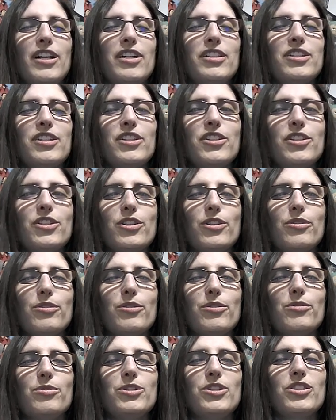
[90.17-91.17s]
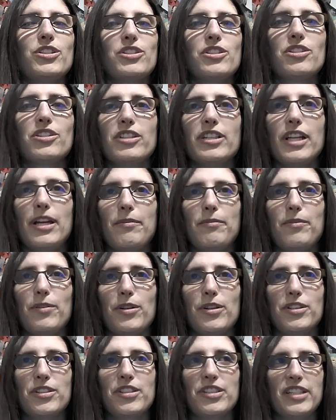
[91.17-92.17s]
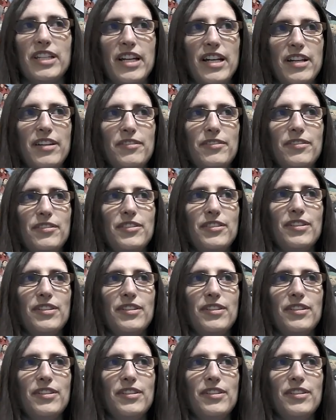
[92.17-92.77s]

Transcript: Chizuru stood up for herself